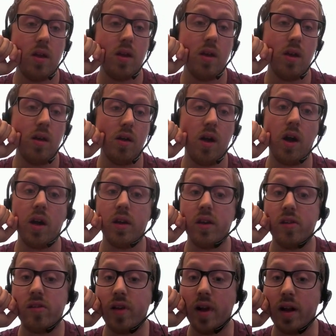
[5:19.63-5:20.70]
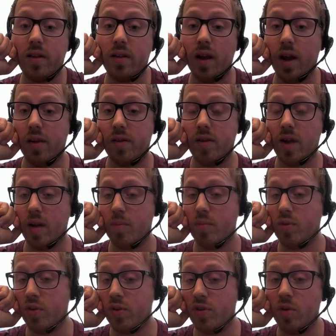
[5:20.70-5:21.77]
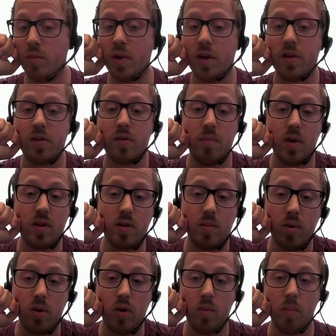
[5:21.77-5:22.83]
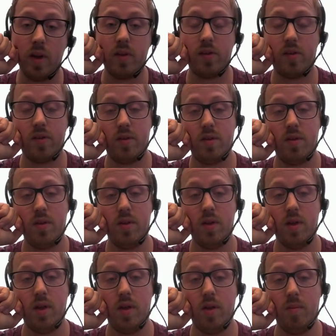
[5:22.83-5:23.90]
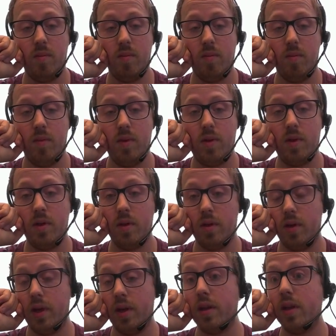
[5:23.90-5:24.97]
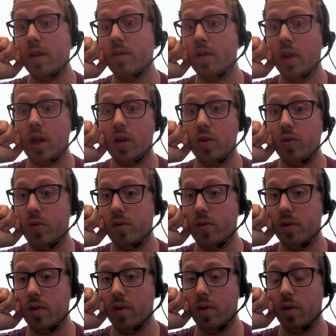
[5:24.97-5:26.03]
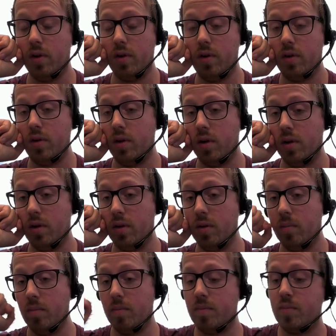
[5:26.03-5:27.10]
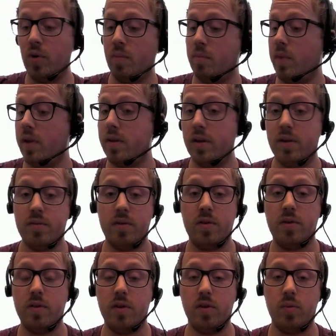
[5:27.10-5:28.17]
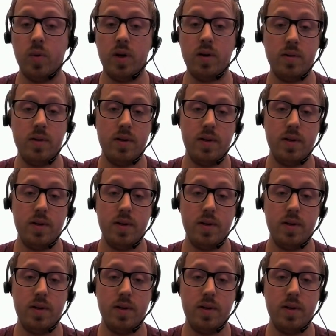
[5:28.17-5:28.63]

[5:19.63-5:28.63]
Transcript: RNA-seq data, proteomics, metabolomics, and it even includes PubMed literature as well.